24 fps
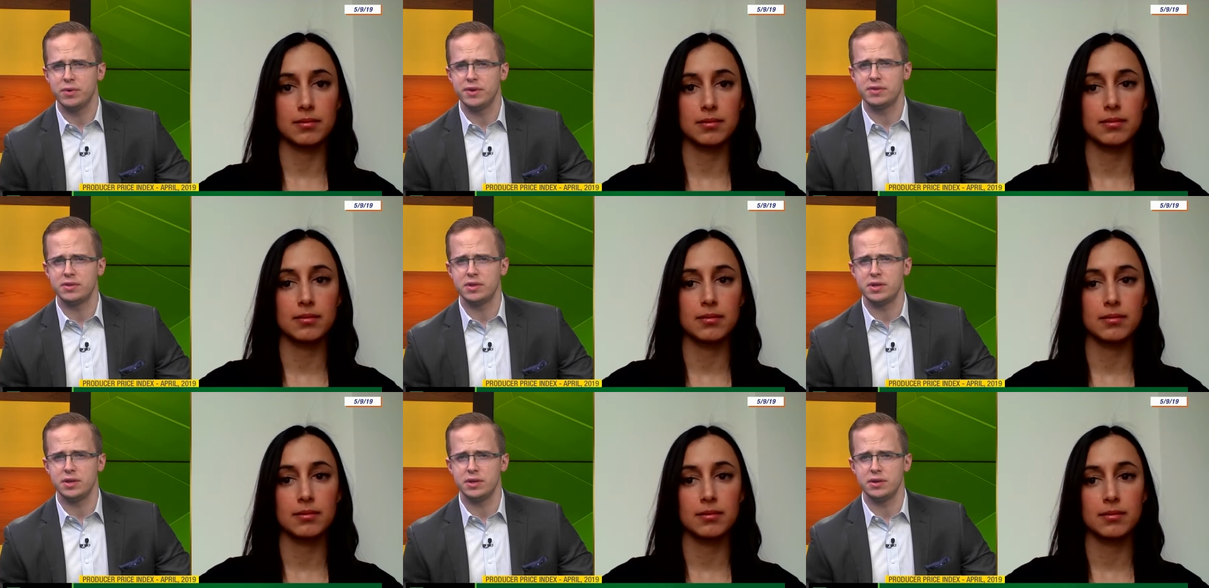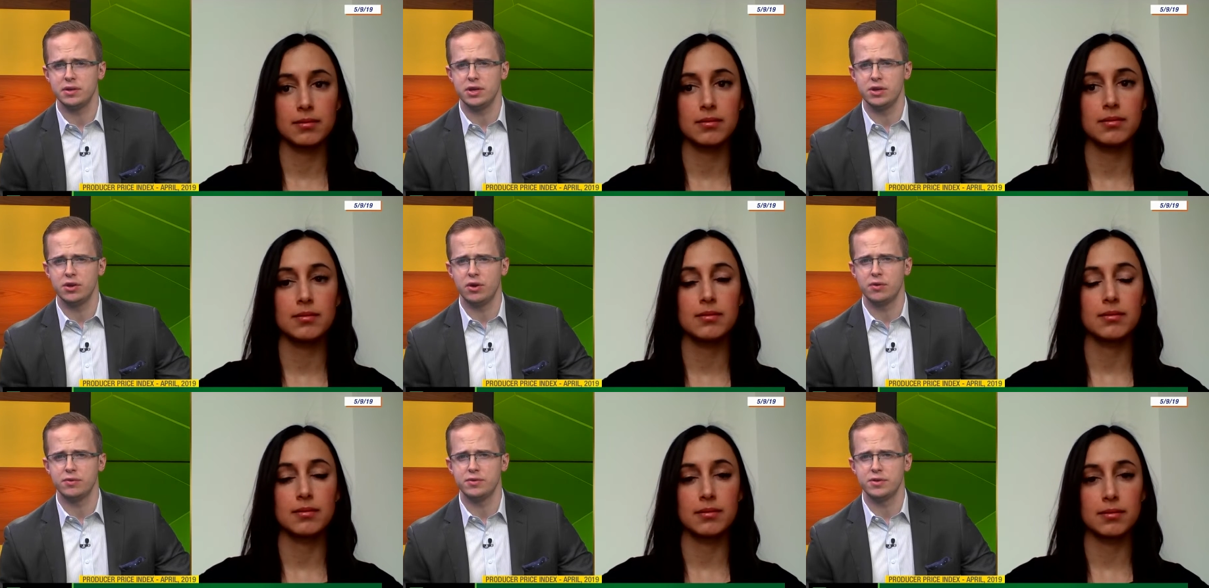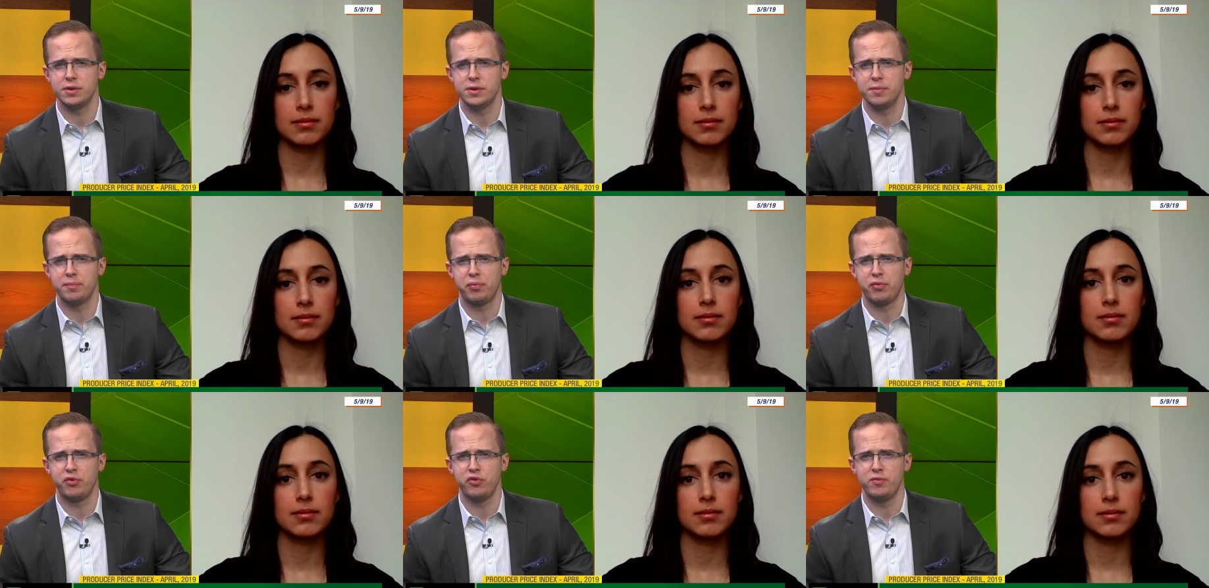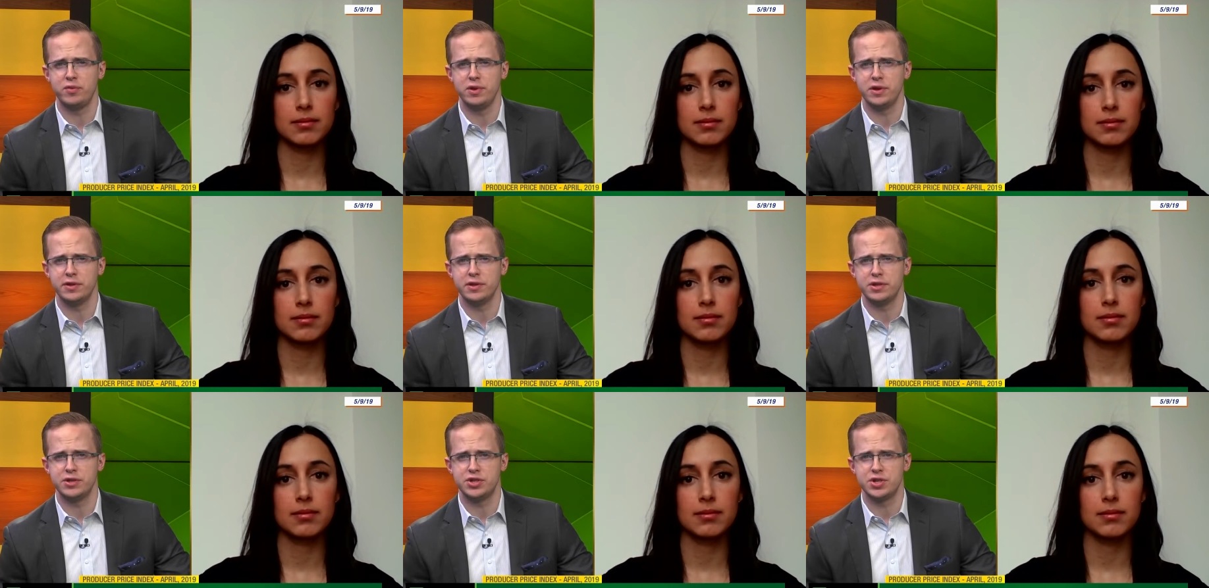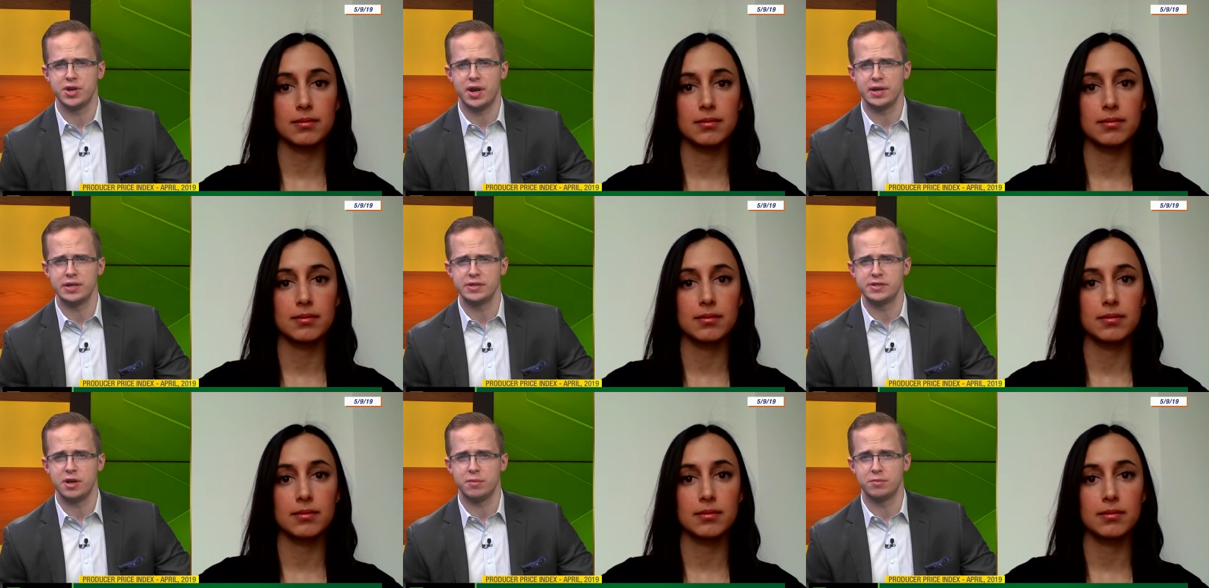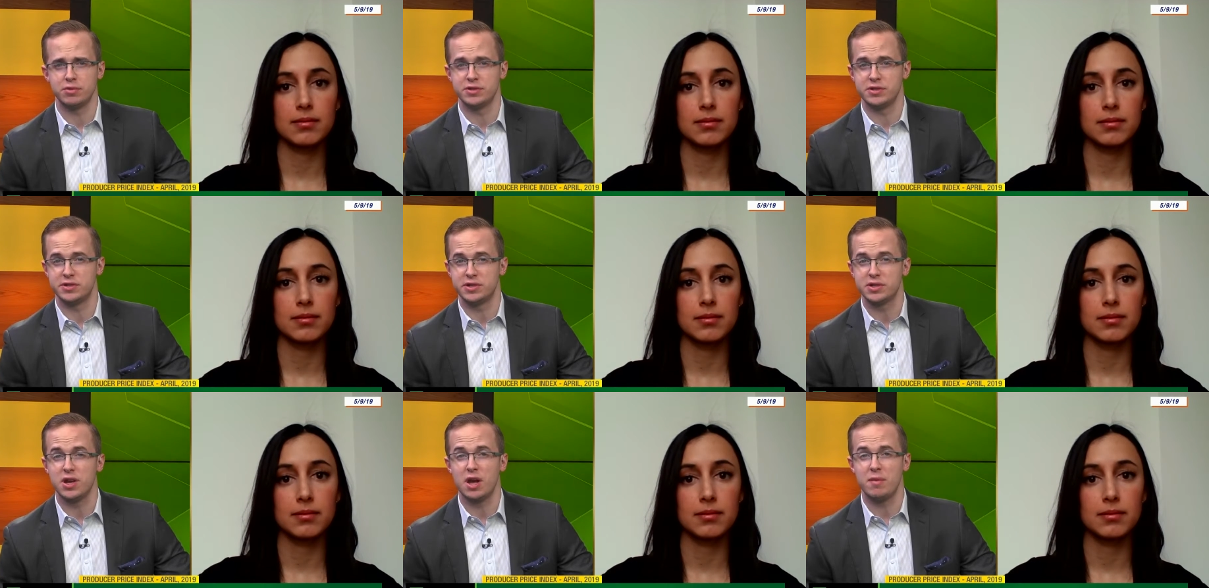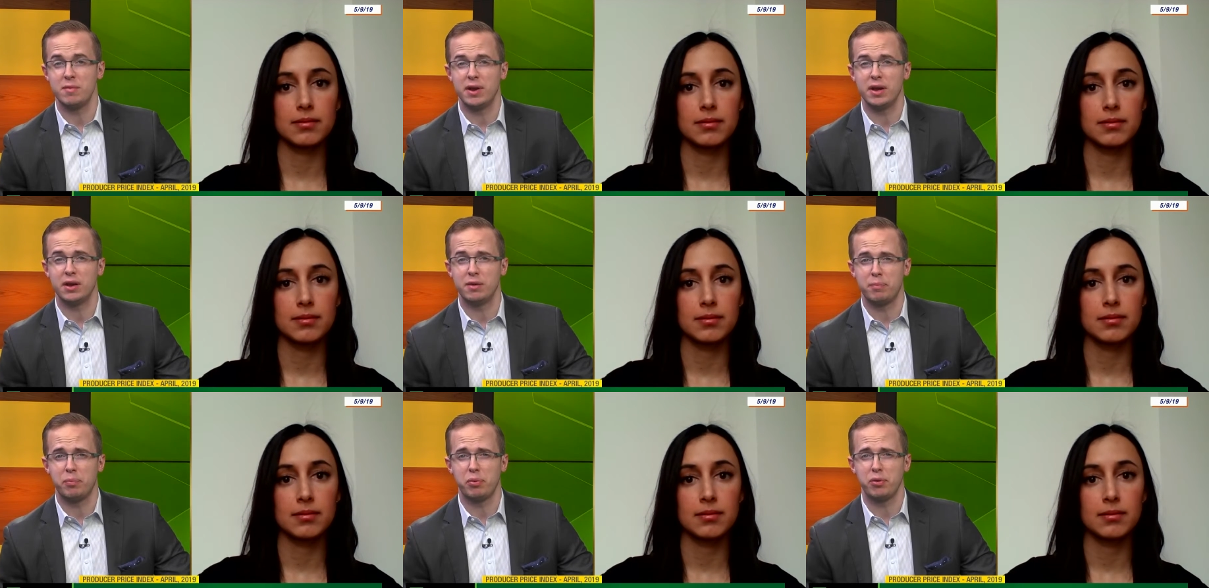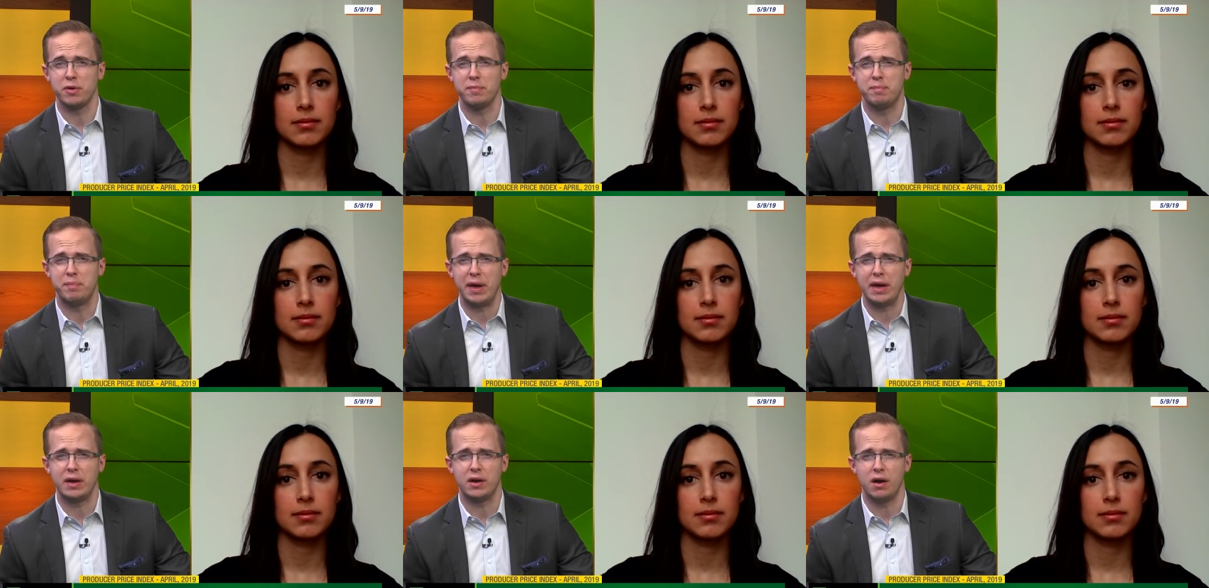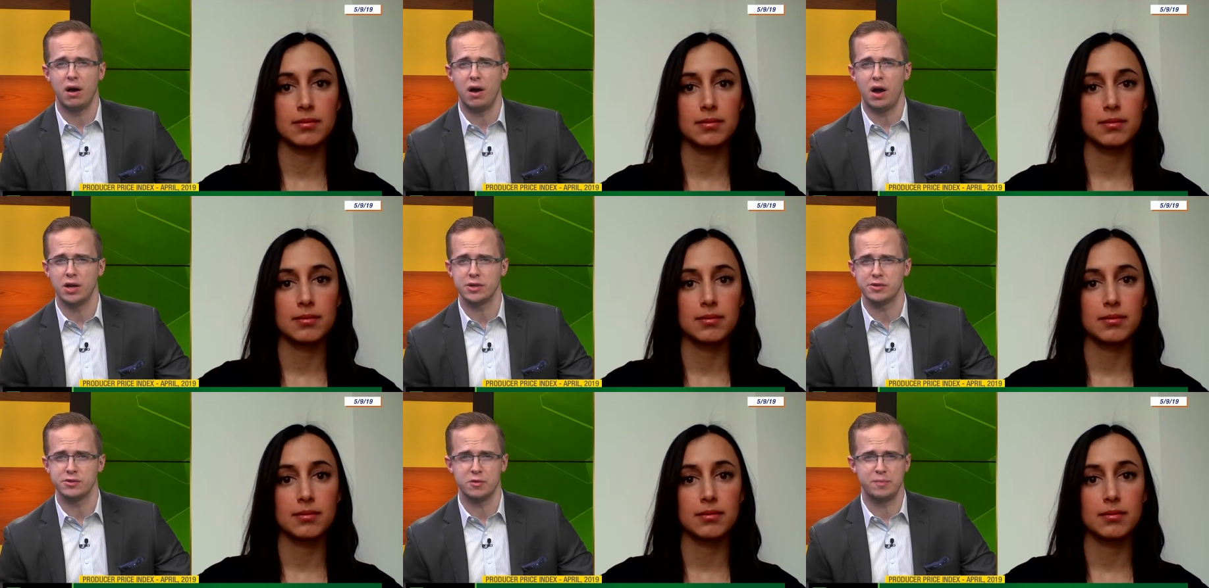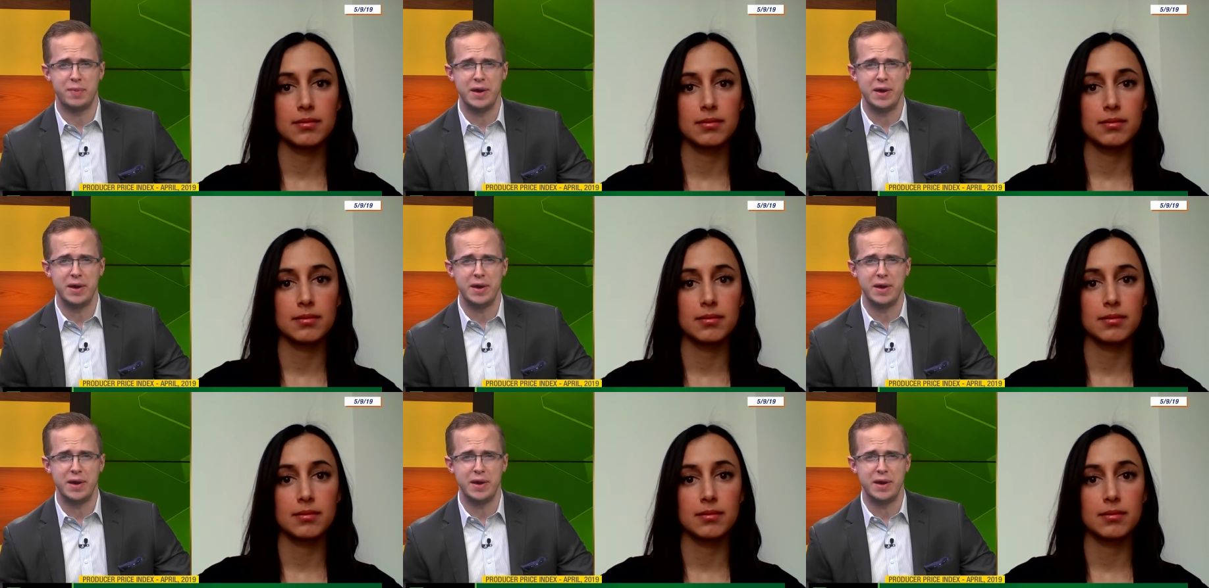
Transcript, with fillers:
Speaker 1: with the you know the improvement in the Chinese numbers, it's coming at a pretty big cost.